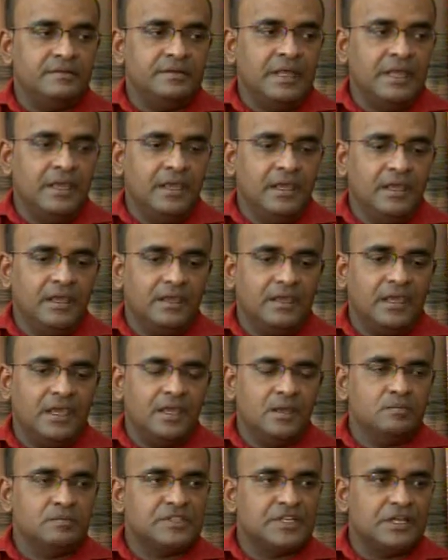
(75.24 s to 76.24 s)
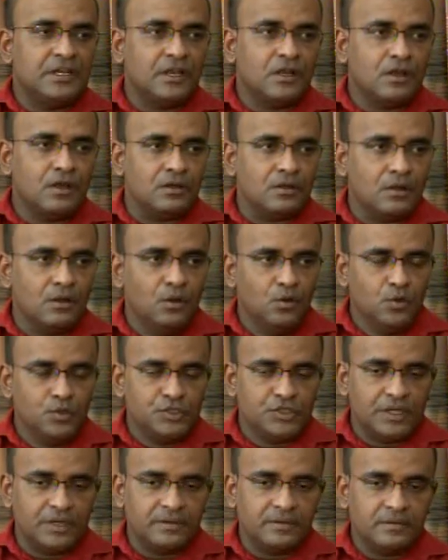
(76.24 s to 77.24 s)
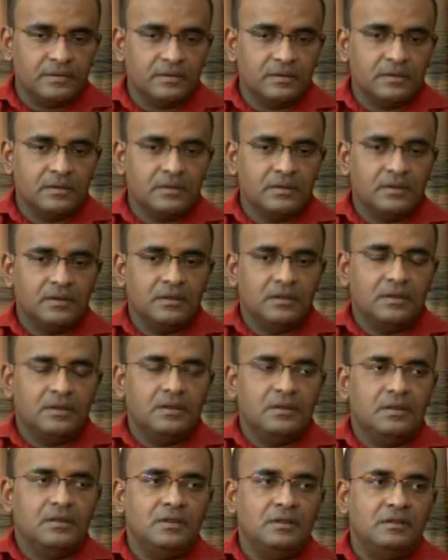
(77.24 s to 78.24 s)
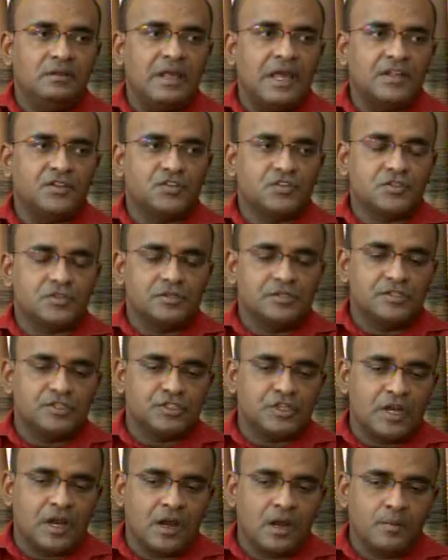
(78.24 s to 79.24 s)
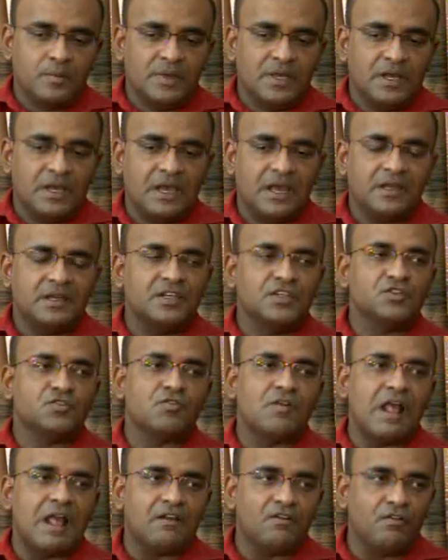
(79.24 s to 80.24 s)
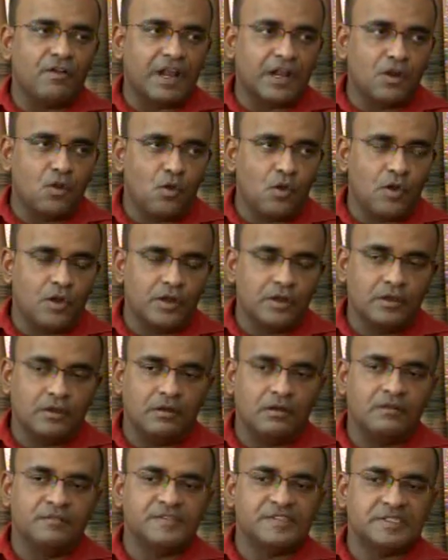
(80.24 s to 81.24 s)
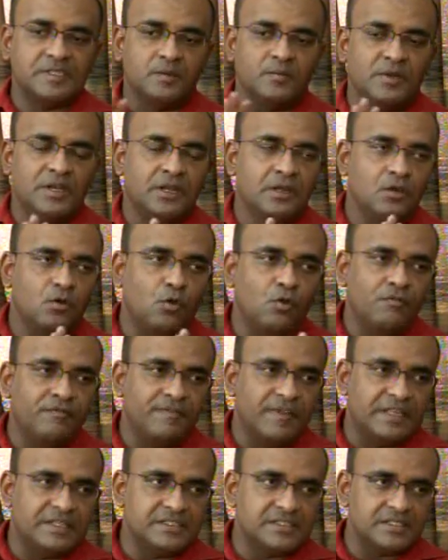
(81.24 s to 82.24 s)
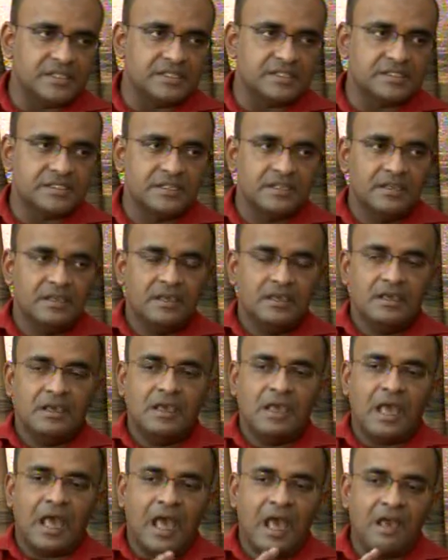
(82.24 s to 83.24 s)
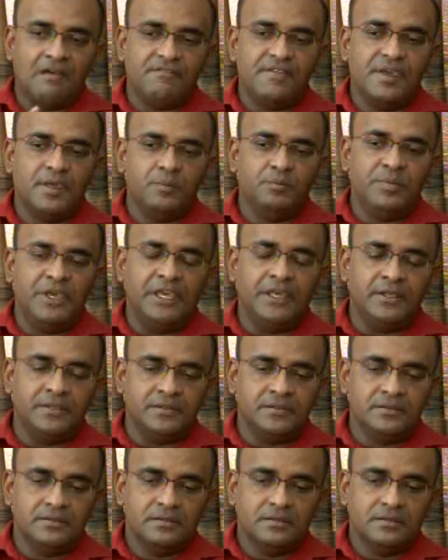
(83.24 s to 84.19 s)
they came to the conclusion that Sharma had a track record of similar offenses, having been